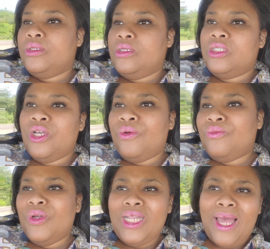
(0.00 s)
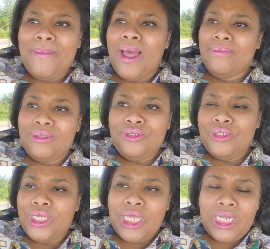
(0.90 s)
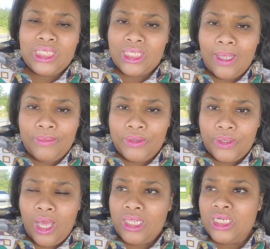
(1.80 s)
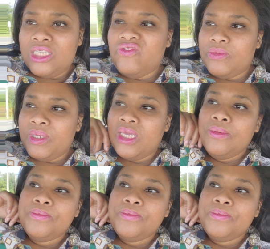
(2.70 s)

So really, I'm truly and honestly, I'm doing all of this for me,